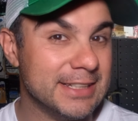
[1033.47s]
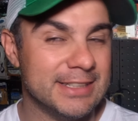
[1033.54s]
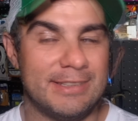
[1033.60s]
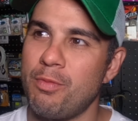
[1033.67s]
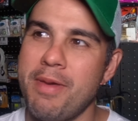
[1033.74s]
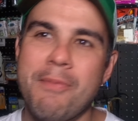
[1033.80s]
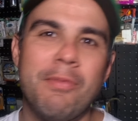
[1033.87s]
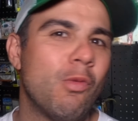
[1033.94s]

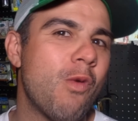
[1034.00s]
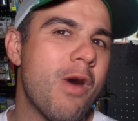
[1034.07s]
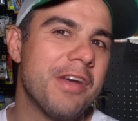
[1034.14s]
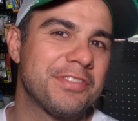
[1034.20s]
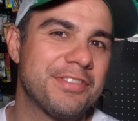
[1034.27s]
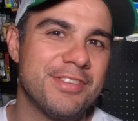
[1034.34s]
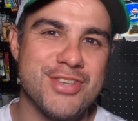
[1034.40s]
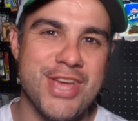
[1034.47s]
Remember,
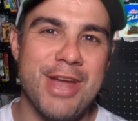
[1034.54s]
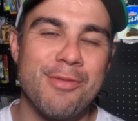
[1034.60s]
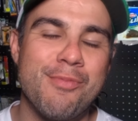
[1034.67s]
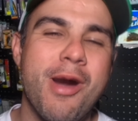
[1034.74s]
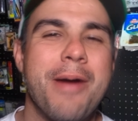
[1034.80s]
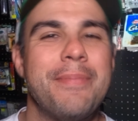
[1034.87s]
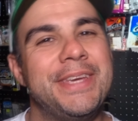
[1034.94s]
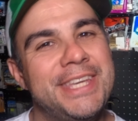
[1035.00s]
whilst the channel
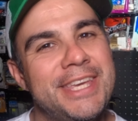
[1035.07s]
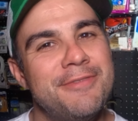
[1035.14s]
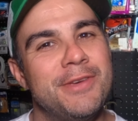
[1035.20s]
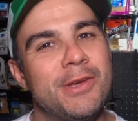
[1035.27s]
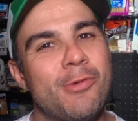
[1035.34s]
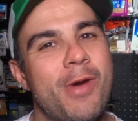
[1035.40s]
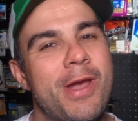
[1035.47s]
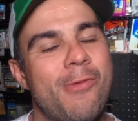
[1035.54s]
might be
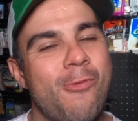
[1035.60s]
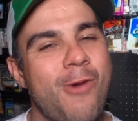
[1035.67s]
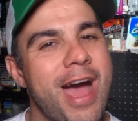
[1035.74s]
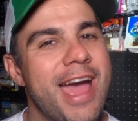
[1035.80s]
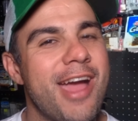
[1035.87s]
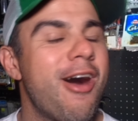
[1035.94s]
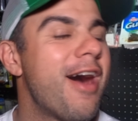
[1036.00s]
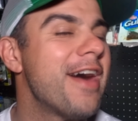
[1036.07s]
giving one
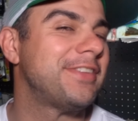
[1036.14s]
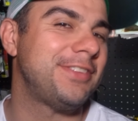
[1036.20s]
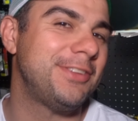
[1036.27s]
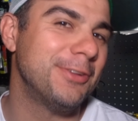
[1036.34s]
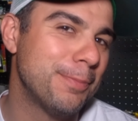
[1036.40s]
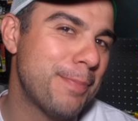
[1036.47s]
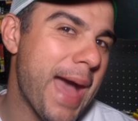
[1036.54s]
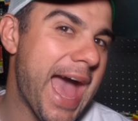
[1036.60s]
away, I
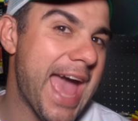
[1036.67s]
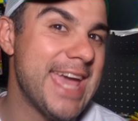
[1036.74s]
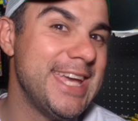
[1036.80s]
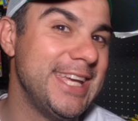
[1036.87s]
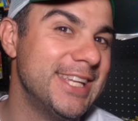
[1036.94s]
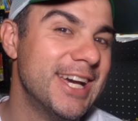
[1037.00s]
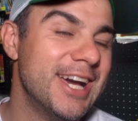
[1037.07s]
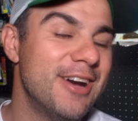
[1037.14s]
still
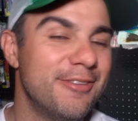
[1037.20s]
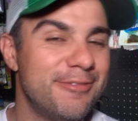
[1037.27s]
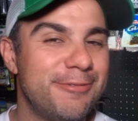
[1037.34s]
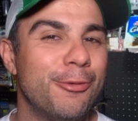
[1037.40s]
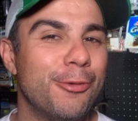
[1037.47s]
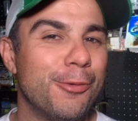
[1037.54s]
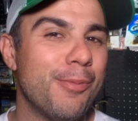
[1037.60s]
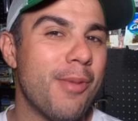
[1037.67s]
paid
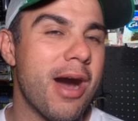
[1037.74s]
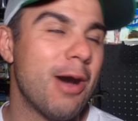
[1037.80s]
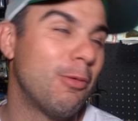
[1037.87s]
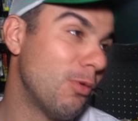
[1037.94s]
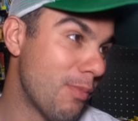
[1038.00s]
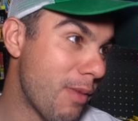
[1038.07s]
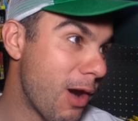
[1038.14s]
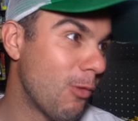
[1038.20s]
for
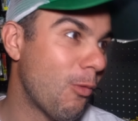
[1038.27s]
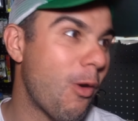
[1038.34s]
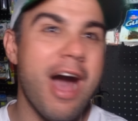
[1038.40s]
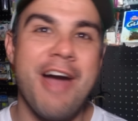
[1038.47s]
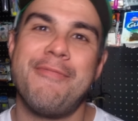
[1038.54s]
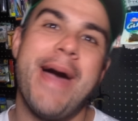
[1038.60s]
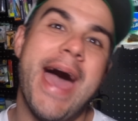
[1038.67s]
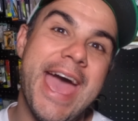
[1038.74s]
my
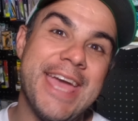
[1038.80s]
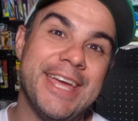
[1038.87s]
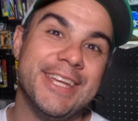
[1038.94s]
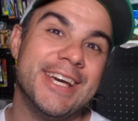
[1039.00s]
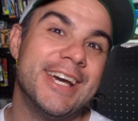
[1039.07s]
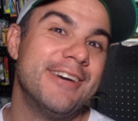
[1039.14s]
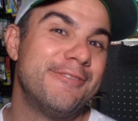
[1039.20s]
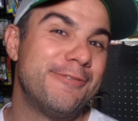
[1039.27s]
wife paid
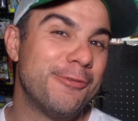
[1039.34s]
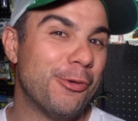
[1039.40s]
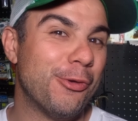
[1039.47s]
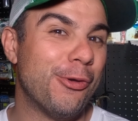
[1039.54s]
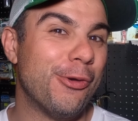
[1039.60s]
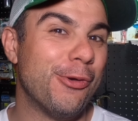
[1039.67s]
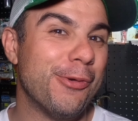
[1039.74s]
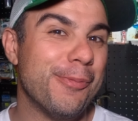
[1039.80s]

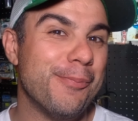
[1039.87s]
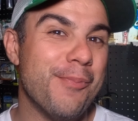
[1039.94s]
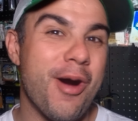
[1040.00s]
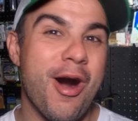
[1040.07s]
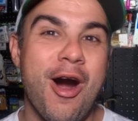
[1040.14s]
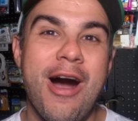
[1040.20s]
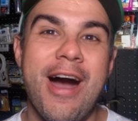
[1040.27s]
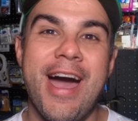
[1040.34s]
for
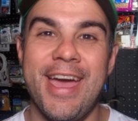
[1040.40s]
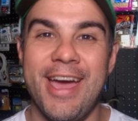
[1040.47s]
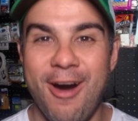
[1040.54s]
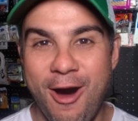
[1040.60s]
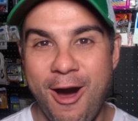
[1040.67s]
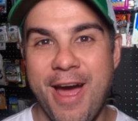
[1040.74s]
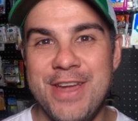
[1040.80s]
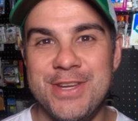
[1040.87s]
my
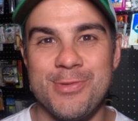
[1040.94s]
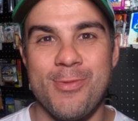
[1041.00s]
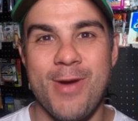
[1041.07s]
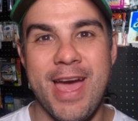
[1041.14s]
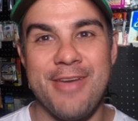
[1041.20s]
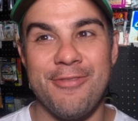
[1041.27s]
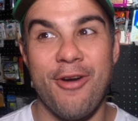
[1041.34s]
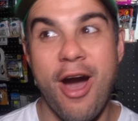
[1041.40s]

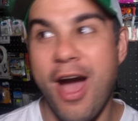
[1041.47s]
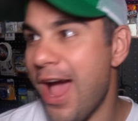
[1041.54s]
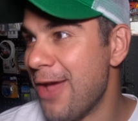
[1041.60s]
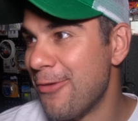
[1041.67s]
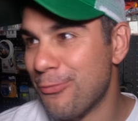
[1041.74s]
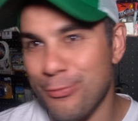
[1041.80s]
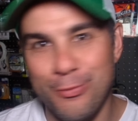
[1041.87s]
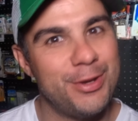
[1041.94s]
Hydrowave. I
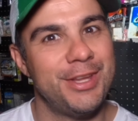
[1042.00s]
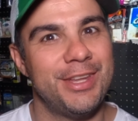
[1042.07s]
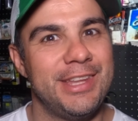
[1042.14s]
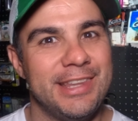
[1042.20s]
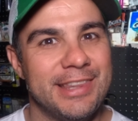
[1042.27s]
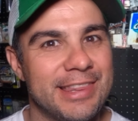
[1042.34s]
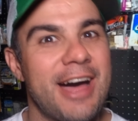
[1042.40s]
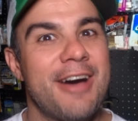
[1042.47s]

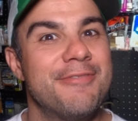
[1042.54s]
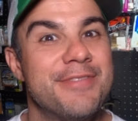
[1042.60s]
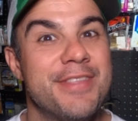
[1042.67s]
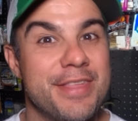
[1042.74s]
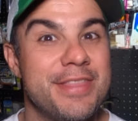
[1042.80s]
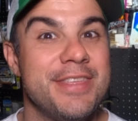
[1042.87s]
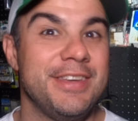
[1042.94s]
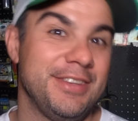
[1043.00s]
really love the
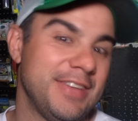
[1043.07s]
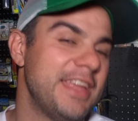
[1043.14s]
thing.